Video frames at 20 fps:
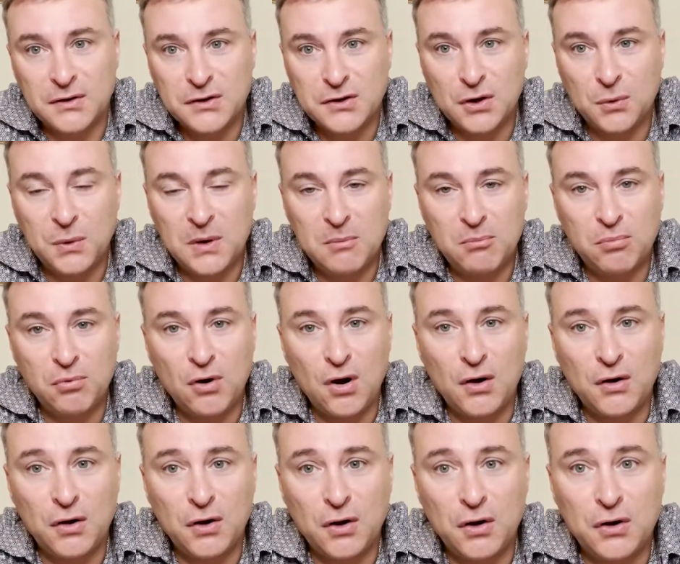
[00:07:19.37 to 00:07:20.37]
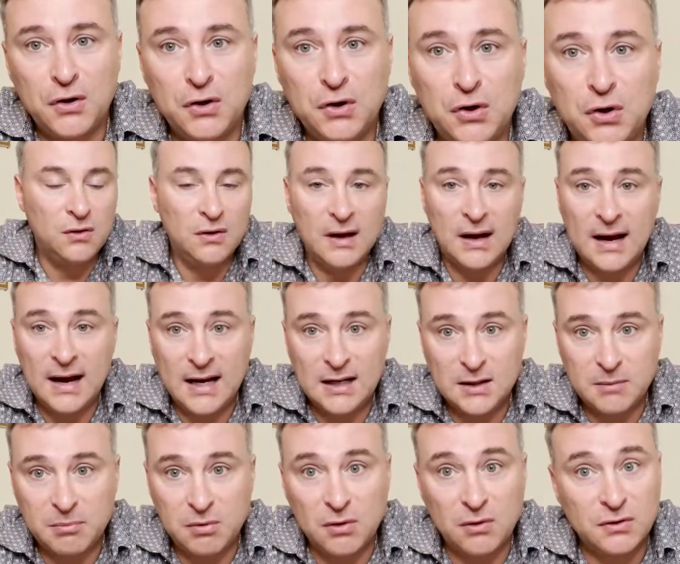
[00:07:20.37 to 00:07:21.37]
So we brought her to the
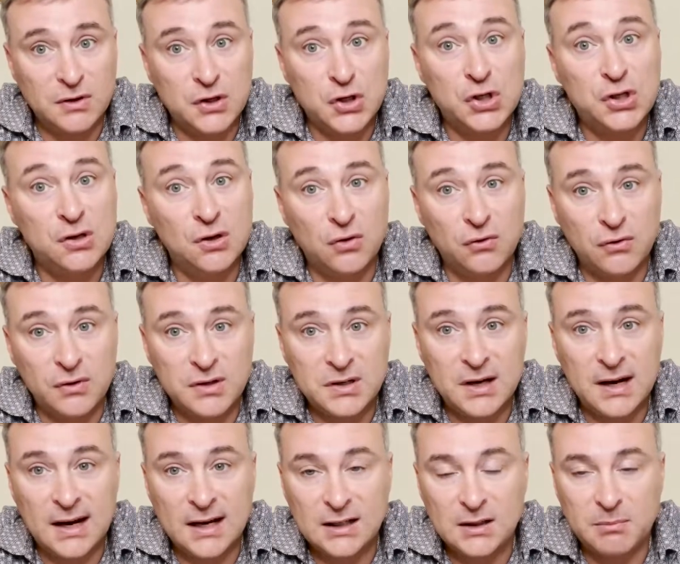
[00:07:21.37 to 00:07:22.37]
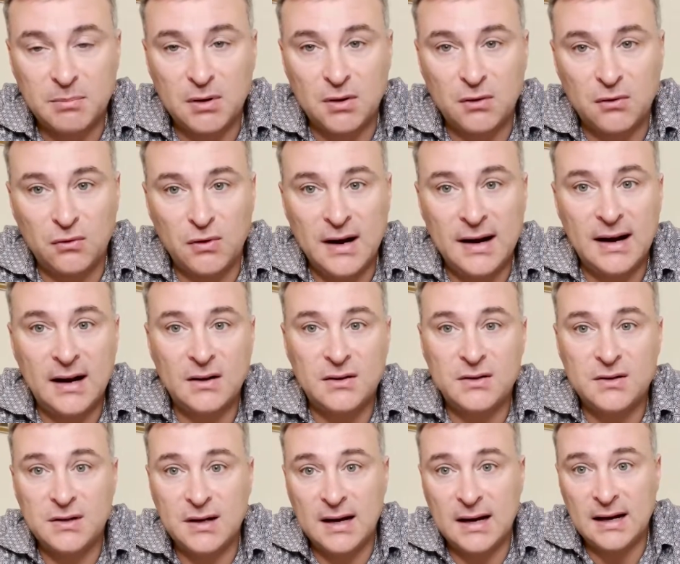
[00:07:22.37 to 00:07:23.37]
hospital, it's a children's hospital right
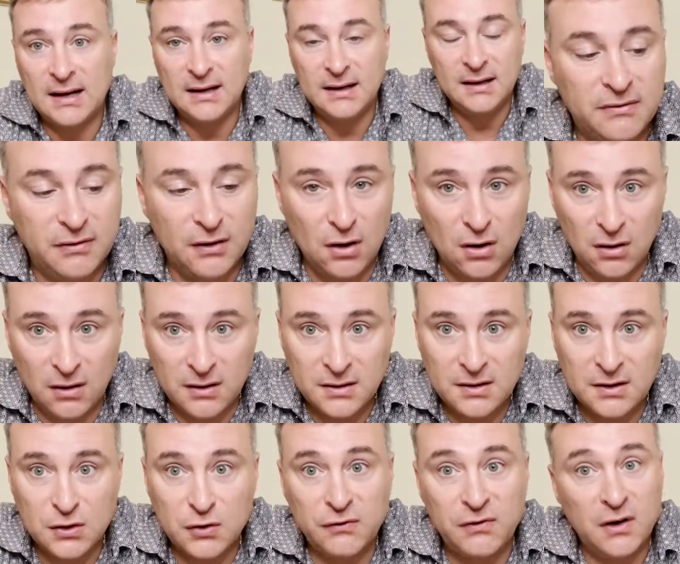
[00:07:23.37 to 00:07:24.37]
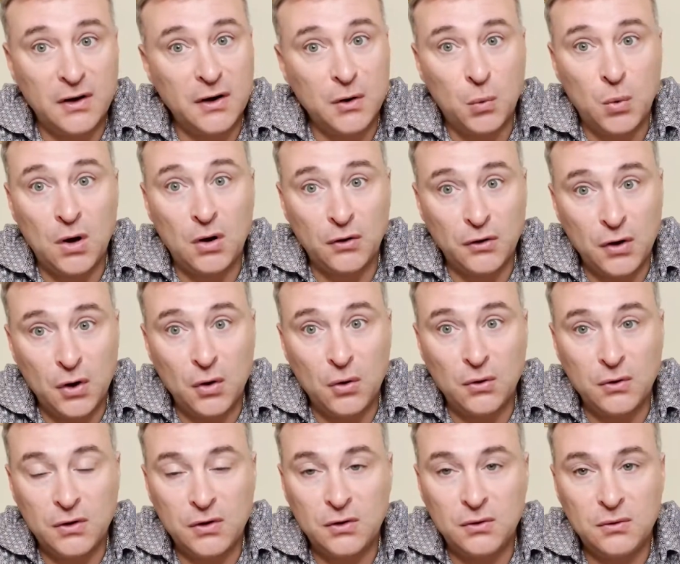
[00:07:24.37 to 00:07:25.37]
outside Florence. It's very well
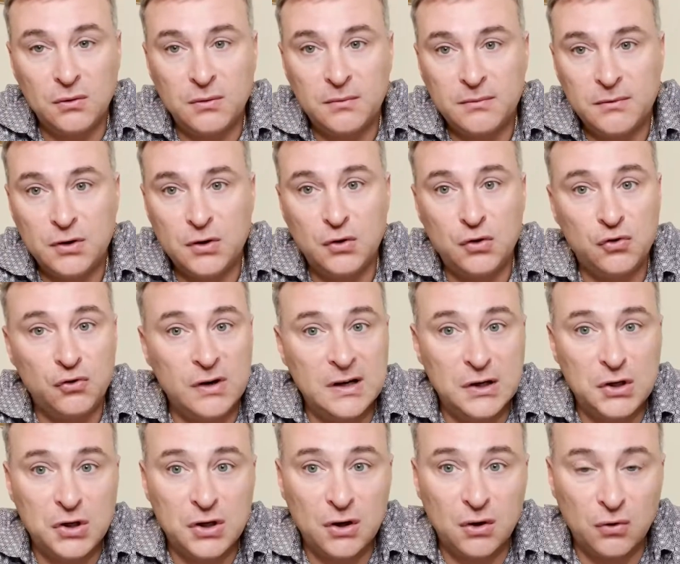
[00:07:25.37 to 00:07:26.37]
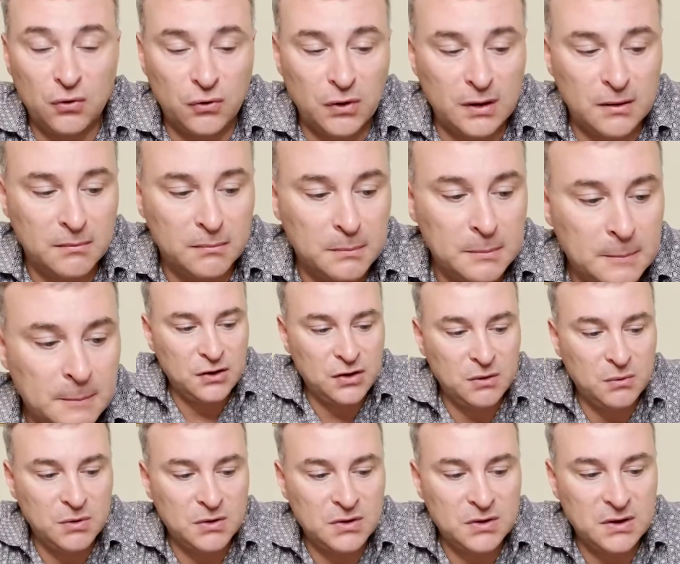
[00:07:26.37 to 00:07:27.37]
known to, to treat children. She
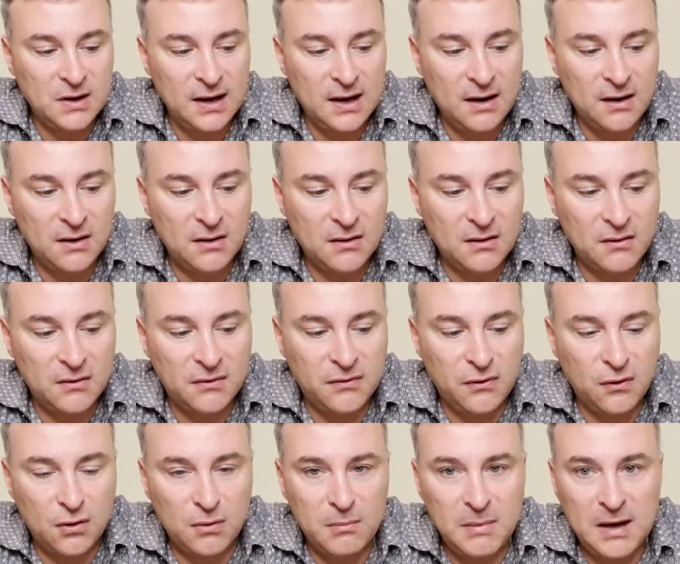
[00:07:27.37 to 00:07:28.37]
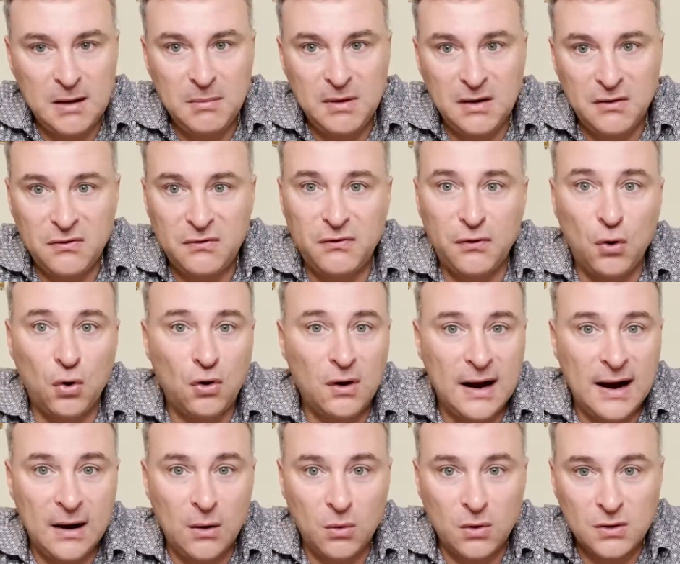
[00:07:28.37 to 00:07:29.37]
was there for maybe four
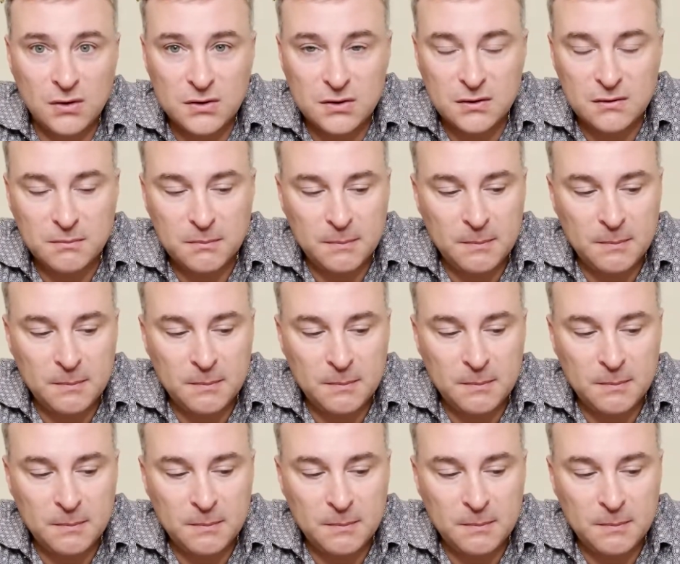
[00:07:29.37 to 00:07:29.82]
hours.